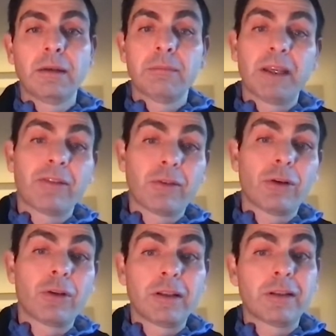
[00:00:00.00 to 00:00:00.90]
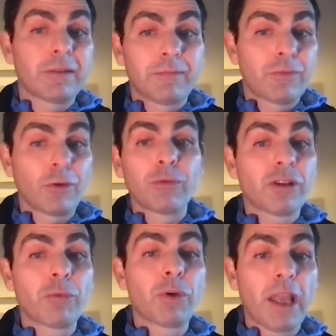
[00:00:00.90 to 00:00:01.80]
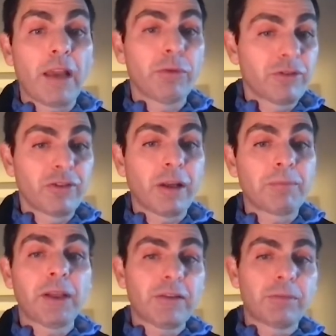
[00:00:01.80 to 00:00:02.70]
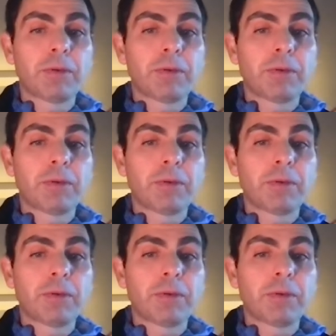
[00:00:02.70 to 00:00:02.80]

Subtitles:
based on the solution we have, which is optics,